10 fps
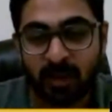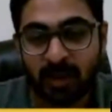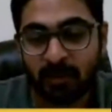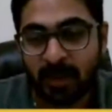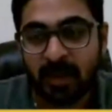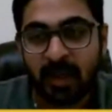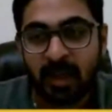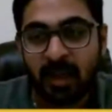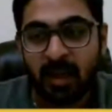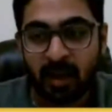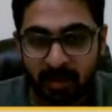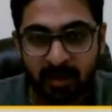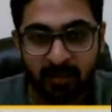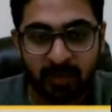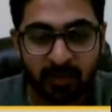I mean,
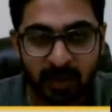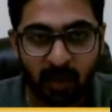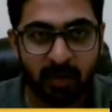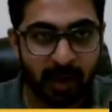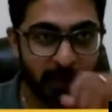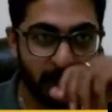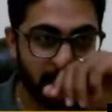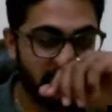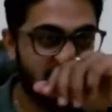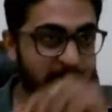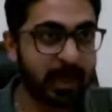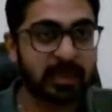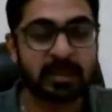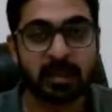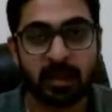we all read about you, I guess,